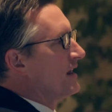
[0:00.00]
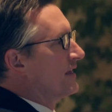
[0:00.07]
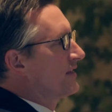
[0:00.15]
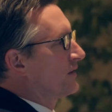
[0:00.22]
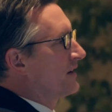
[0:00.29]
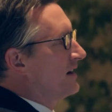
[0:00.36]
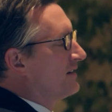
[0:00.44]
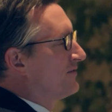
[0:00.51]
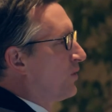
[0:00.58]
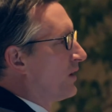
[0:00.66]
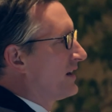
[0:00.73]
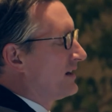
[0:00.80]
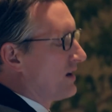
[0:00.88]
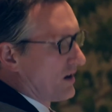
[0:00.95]
30 to
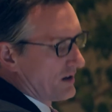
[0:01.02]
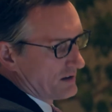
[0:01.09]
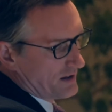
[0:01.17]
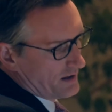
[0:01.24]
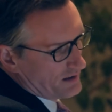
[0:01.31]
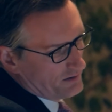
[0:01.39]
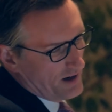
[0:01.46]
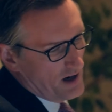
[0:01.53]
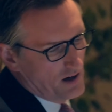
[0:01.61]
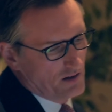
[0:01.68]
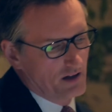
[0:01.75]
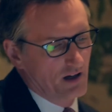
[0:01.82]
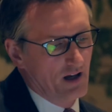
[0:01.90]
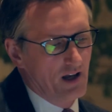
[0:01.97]
40 yards on the
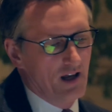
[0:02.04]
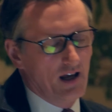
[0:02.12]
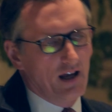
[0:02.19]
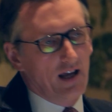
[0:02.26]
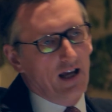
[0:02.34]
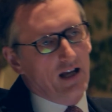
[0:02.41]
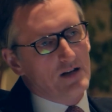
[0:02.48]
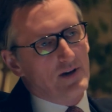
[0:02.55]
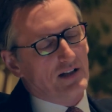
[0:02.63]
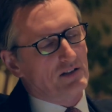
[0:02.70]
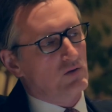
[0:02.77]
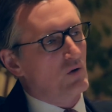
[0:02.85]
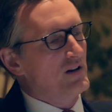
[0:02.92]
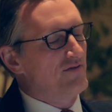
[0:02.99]
ground and
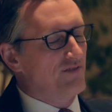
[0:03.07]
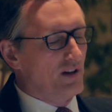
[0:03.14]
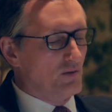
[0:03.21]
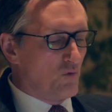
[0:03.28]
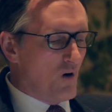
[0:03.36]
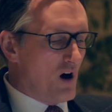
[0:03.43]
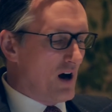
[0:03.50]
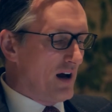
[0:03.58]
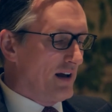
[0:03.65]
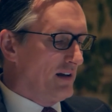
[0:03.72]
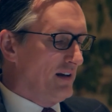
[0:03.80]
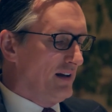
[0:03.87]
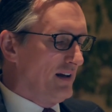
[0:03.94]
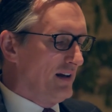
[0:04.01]
about 20 feet
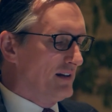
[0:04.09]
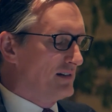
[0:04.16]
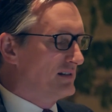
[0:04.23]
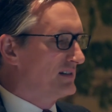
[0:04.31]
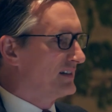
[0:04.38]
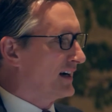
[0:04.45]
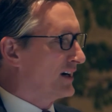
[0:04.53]
wide is